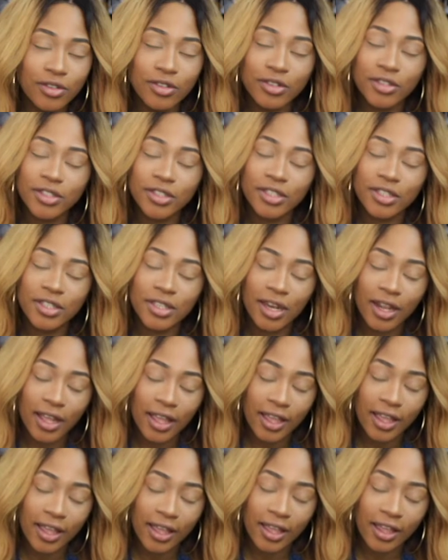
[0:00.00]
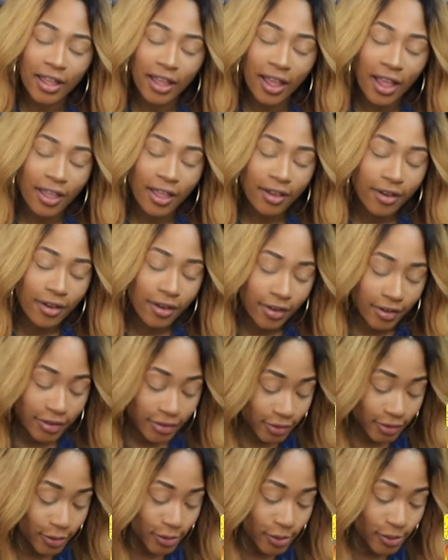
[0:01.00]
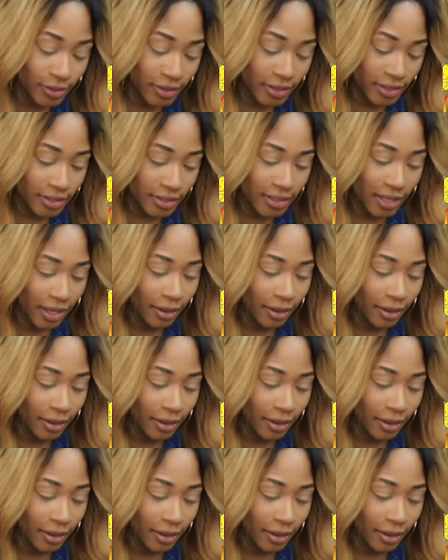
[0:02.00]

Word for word: when you're just like, I can't do this.